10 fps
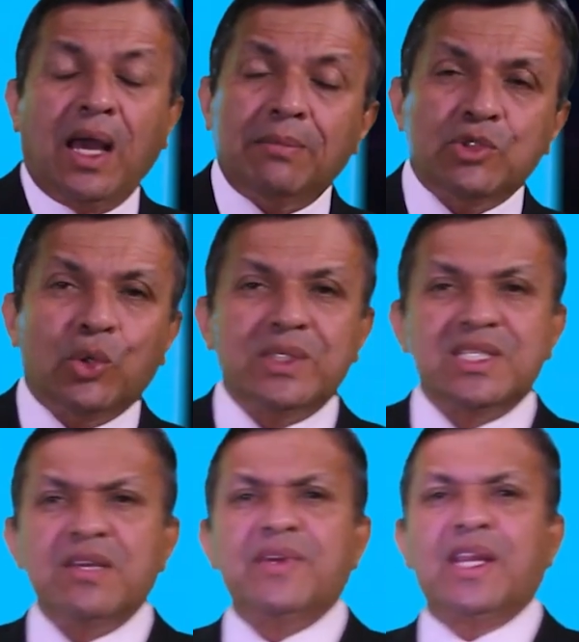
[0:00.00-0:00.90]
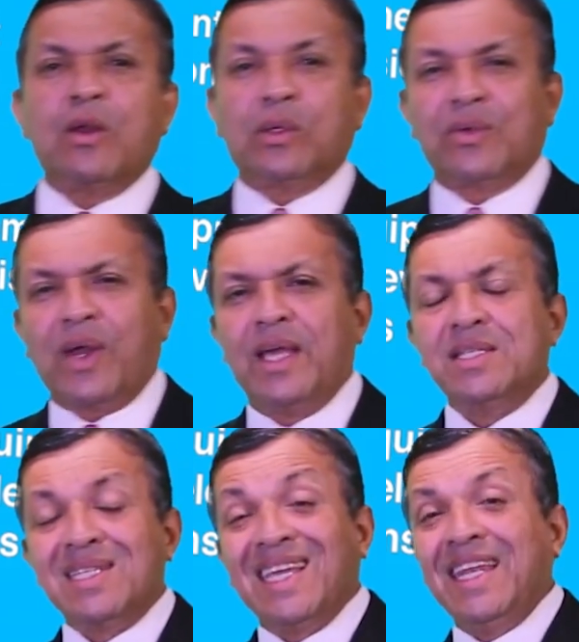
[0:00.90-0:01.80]
I'm Joy Stephen, an
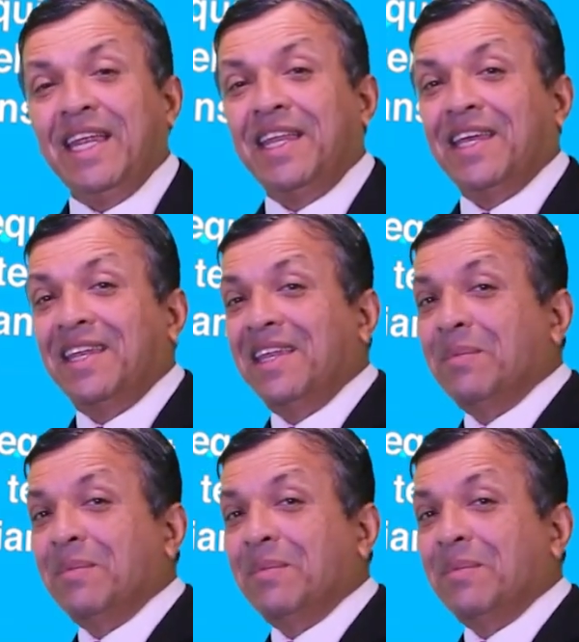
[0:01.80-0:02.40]
authorized Canadian